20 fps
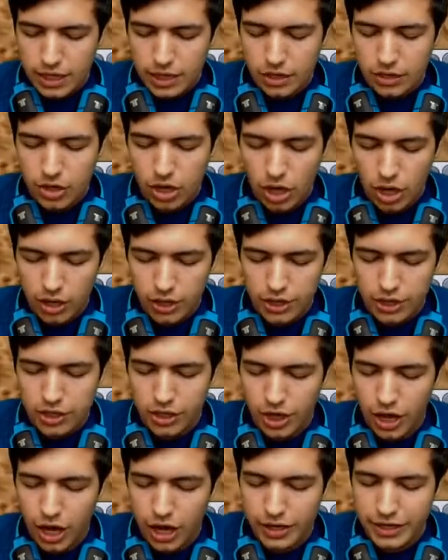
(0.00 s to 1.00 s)
You
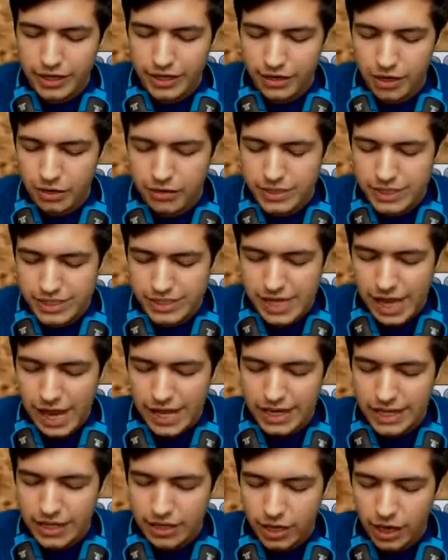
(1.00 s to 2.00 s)
can hardly notice
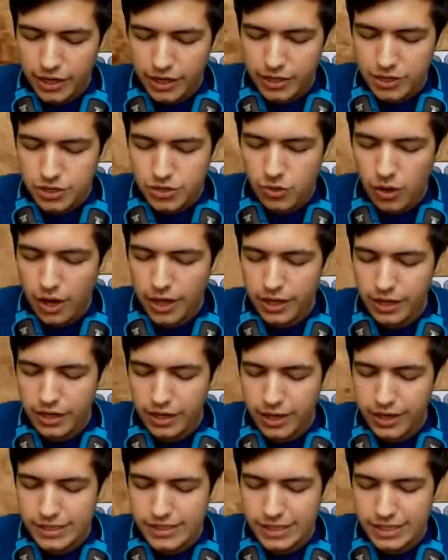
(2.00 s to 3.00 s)
any kind of
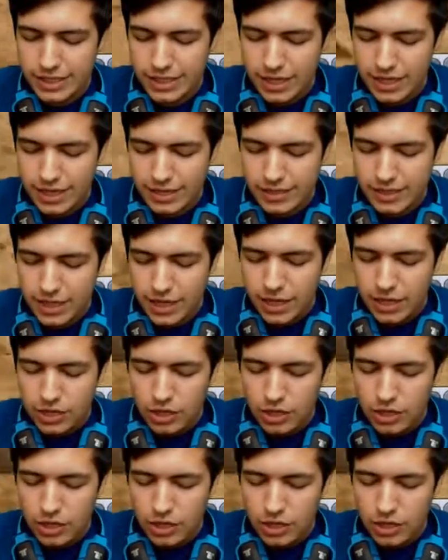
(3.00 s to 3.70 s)
triangulating things.